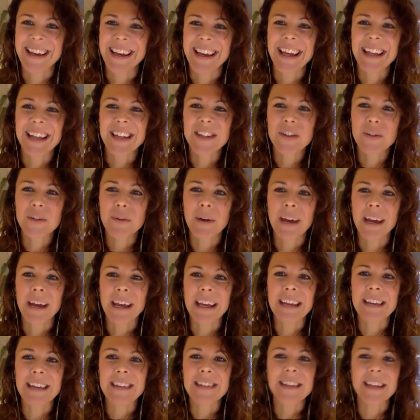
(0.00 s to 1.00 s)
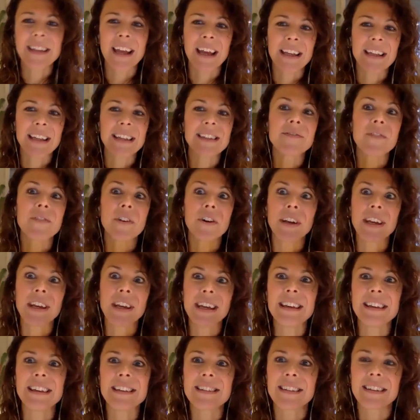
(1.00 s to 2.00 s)
It's quite easy, and it's very
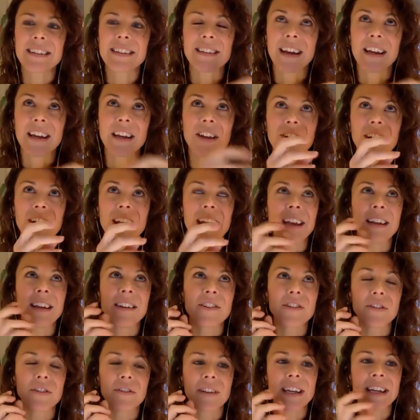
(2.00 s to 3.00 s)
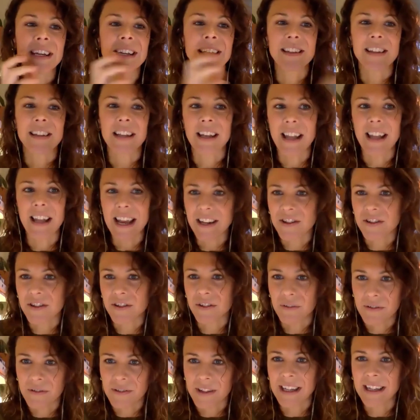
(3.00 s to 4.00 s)
easy that you get into the
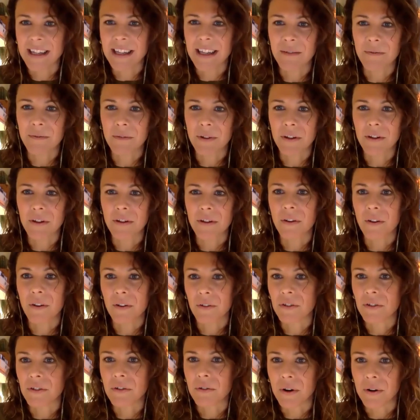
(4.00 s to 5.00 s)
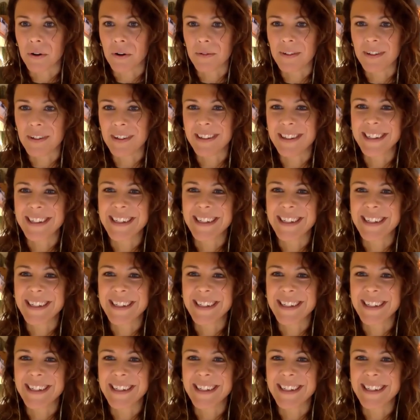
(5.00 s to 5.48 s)
intellectual thinking when you're on your own.